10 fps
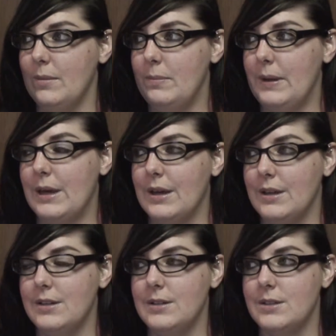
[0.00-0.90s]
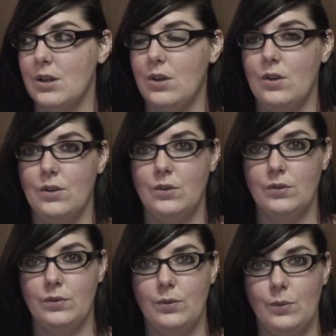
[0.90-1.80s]
because of,
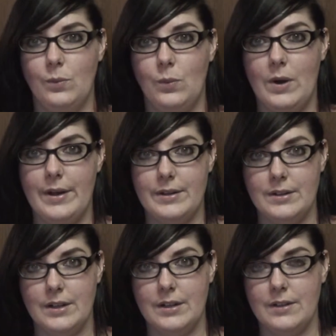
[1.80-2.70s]
one,